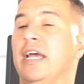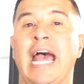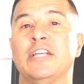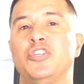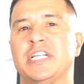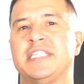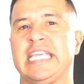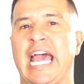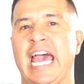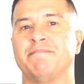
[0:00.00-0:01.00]
As you can
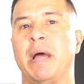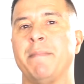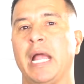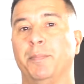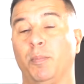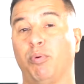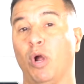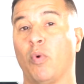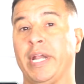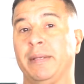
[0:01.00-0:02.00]
see, I have my MacBook
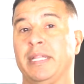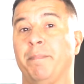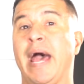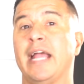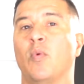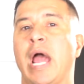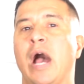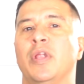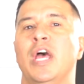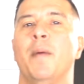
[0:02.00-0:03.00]
Pro running in the
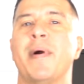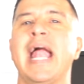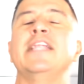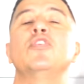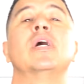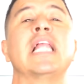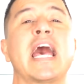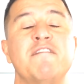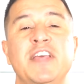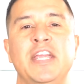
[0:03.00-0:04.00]
background, but I do a
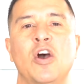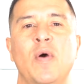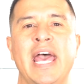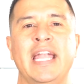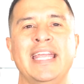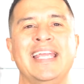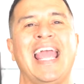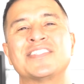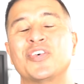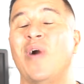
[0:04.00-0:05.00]
lot of video
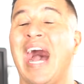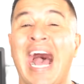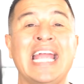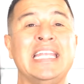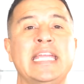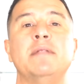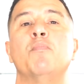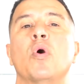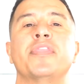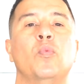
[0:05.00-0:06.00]
editing, so I need
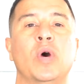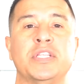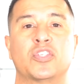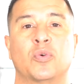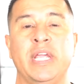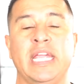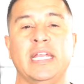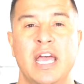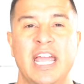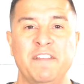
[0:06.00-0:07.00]
more than one
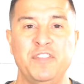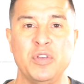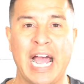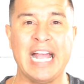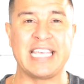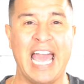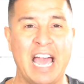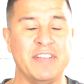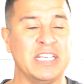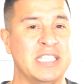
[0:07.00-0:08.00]
screen. If you guys
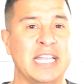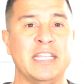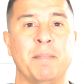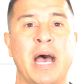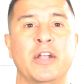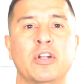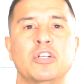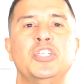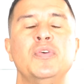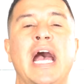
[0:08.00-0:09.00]
have extended
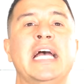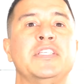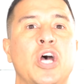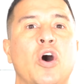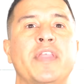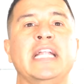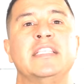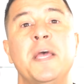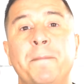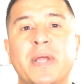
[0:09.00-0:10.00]
monitors, you guys know that
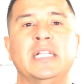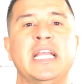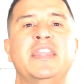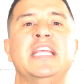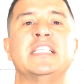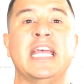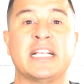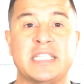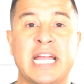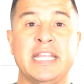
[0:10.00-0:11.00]
typically these
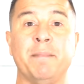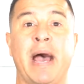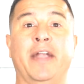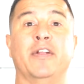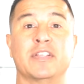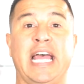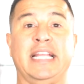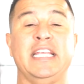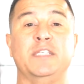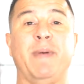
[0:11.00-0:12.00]
extended monitors
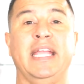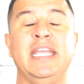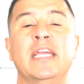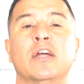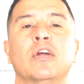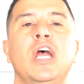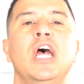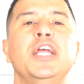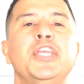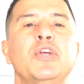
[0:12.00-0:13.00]
like these back here
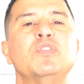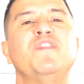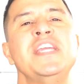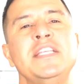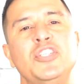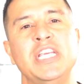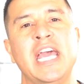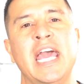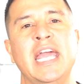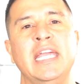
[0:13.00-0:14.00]
use V G
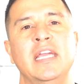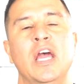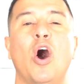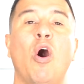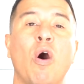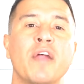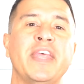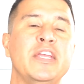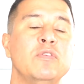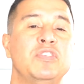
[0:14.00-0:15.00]
A or
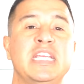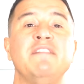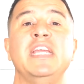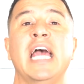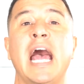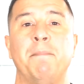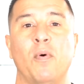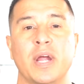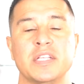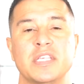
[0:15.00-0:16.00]
they use D V I
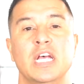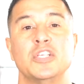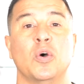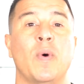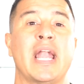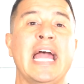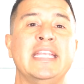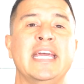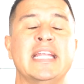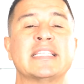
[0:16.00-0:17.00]
ports. So what I
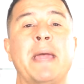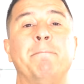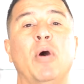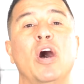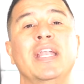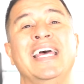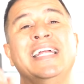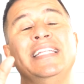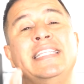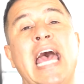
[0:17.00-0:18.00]
did is I bought an
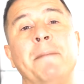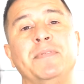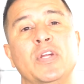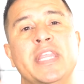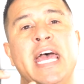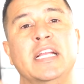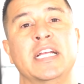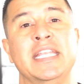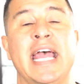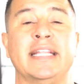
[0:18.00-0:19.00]
adapter that
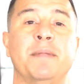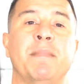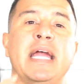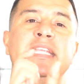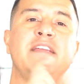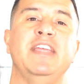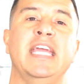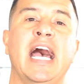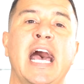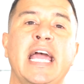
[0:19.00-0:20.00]
connected my D
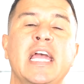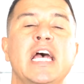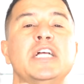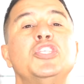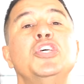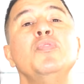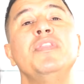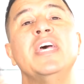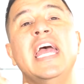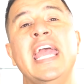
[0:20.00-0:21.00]
V I to
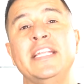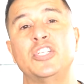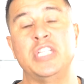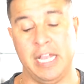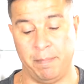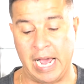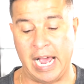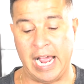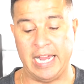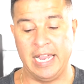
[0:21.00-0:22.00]
the H D M
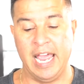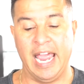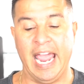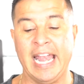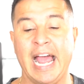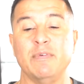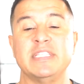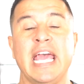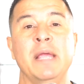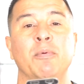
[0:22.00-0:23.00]
I, and I
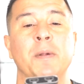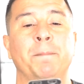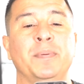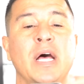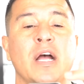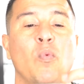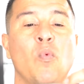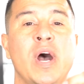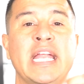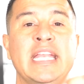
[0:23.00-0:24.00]
was able to plug
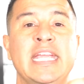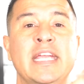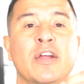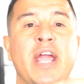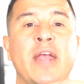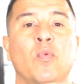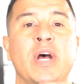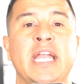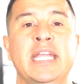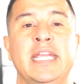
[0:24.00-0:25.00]
one in here and one in